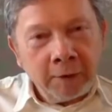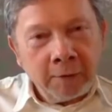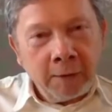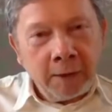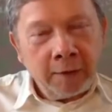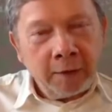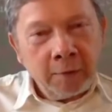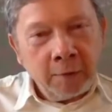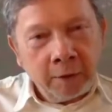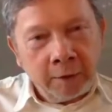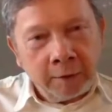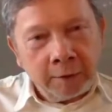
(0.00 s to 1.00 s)
it might seem
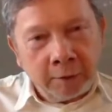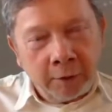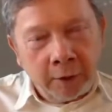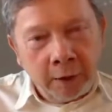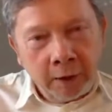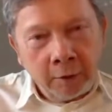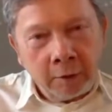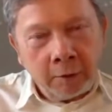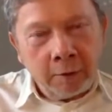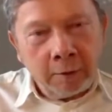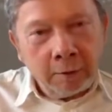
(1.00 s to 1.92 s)
a little strange.